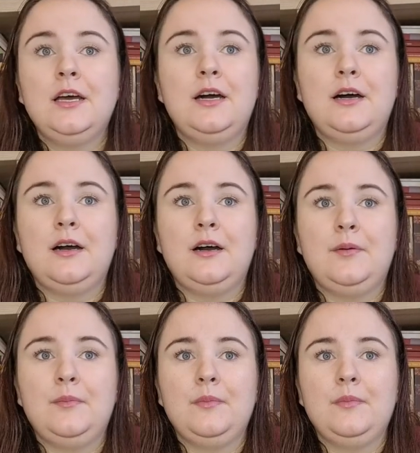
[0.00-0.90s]

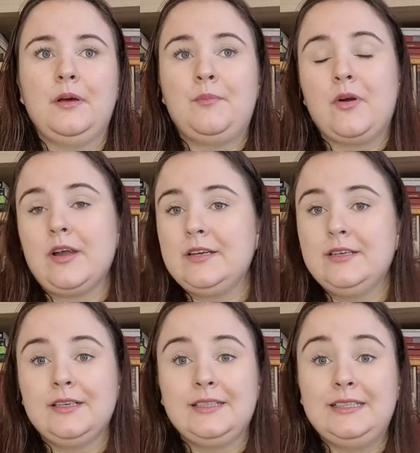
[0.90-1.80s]
Um, a
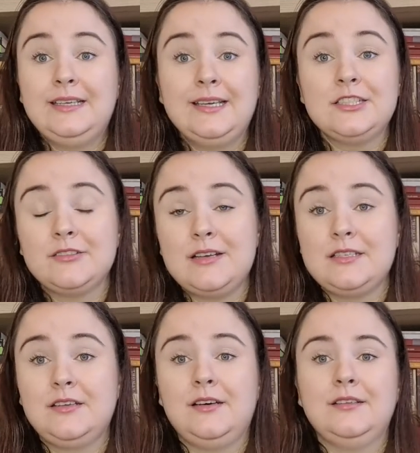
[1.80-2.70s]
partner that he can
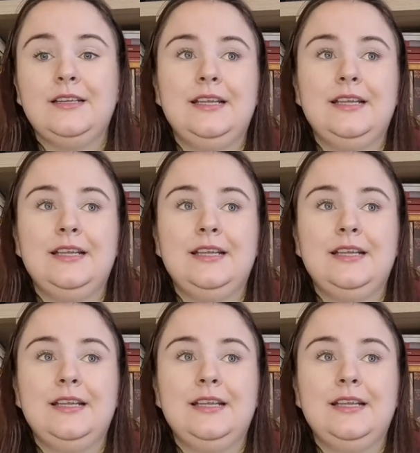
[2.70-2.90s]
trust on?